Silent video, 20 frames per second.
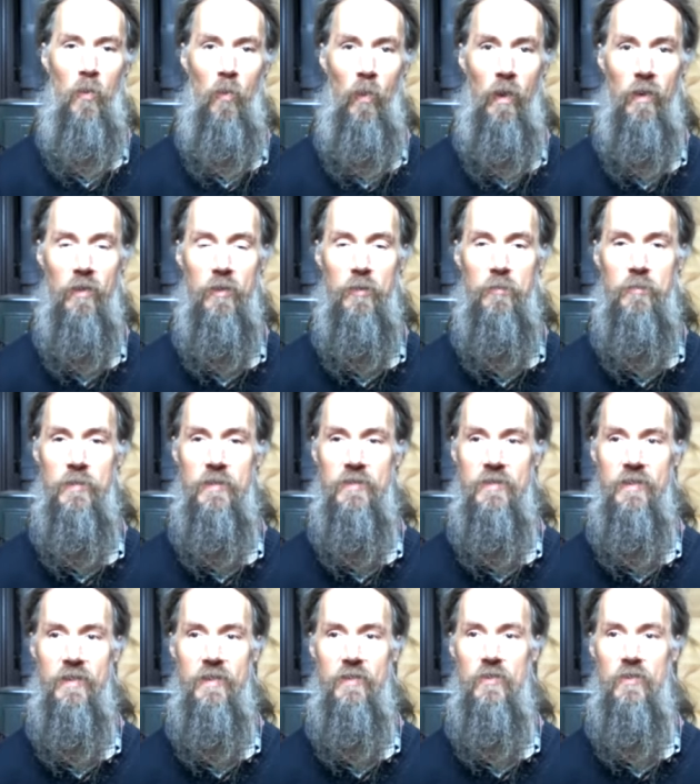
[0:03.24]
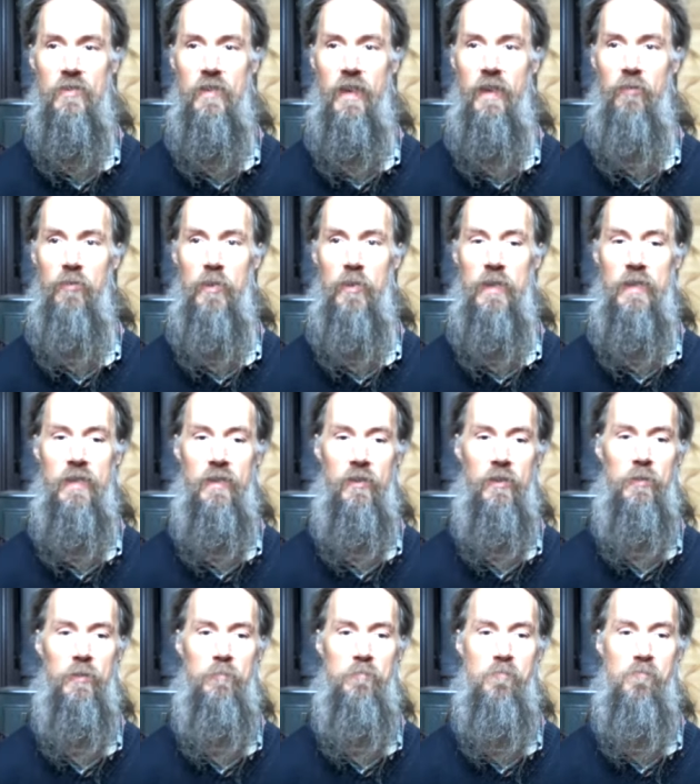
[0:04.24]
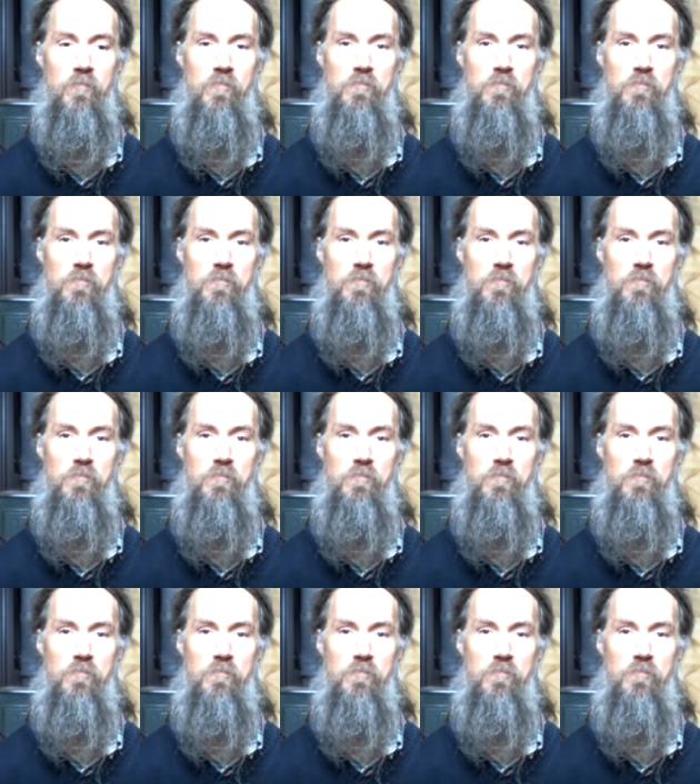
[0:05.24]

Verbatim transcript: Welcome. It's nice to have you here.